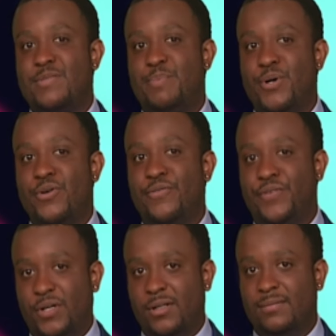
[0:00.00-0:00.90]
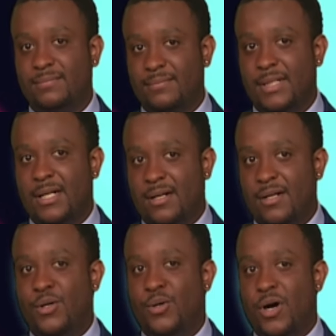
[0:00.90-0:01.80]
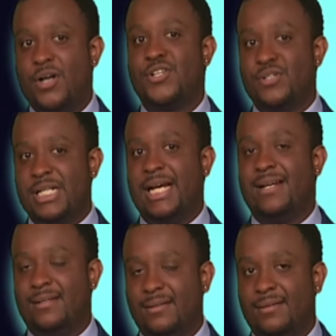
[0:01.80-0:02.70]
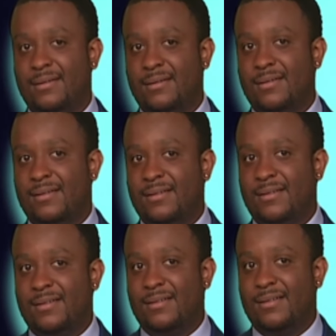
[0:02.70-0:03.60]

That's the lovin' spoonful, who also did.